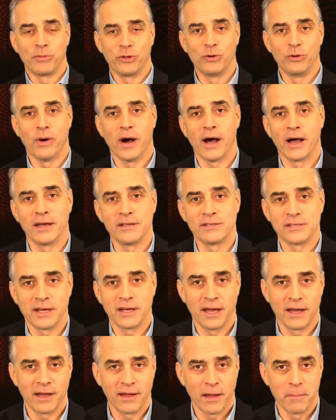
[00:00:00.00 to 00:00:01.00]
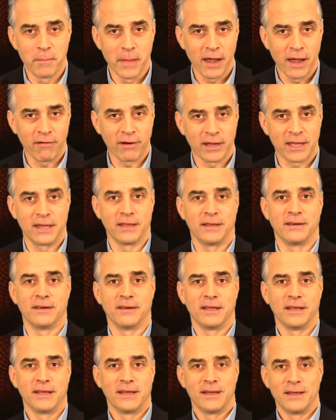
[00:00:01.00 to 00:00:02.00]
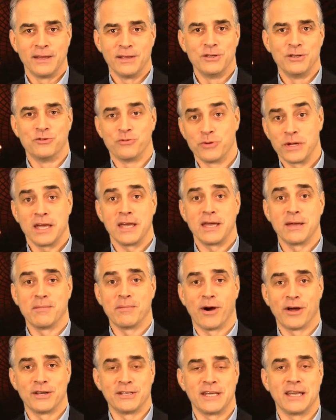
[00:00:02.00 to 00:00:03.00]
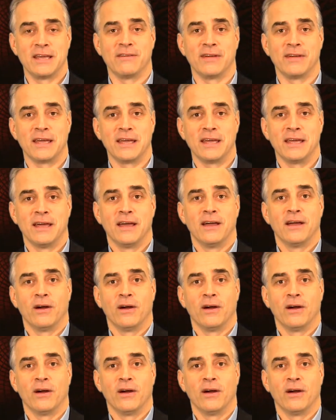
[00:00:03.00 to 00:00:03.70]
blue eyes American dream on TV,